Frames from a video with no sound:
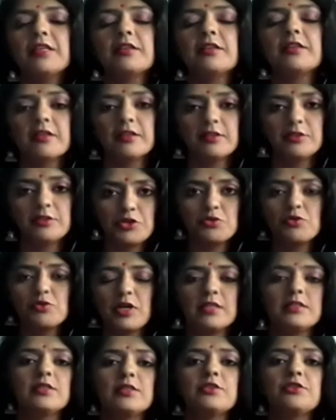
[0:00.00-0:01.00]
give it
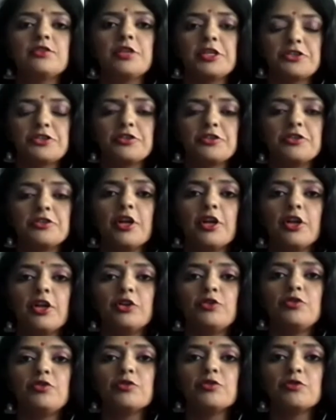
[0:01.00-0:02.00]
due consideration
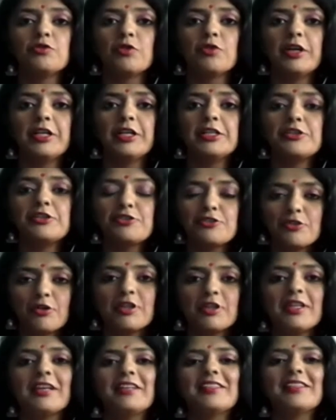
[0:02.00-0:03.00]
to
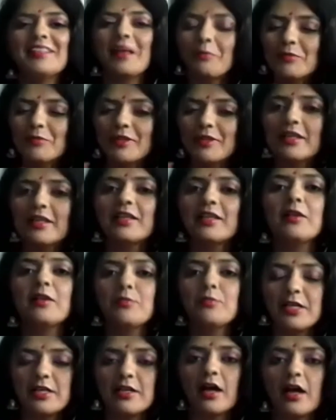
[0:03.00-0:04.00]
ensure that
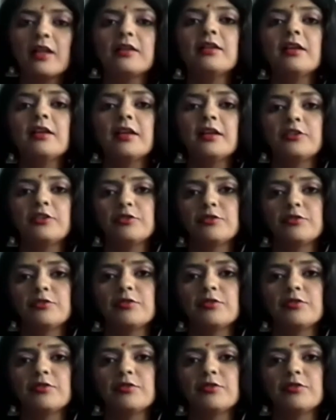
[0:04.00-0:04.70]
something can be done